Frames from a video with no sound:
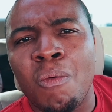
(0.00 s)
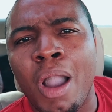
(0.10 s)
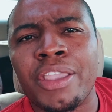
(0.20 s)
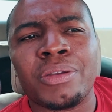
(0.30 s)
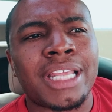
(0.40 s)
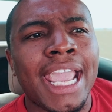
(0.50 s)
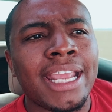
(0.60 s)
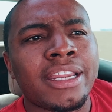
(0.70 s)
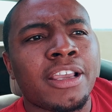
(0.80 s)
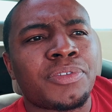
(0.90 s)
while you're
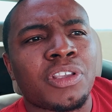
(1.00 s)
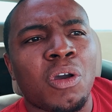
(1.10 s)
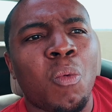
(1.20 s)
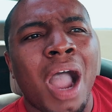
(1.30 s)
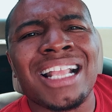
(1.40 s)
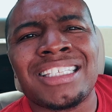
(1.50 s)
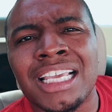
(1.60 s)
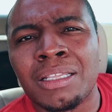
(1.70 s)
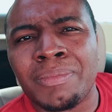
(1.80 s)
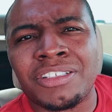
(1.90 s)
dating him, so why
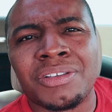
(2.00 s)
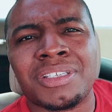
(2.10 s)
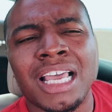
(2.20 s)
tell him that you're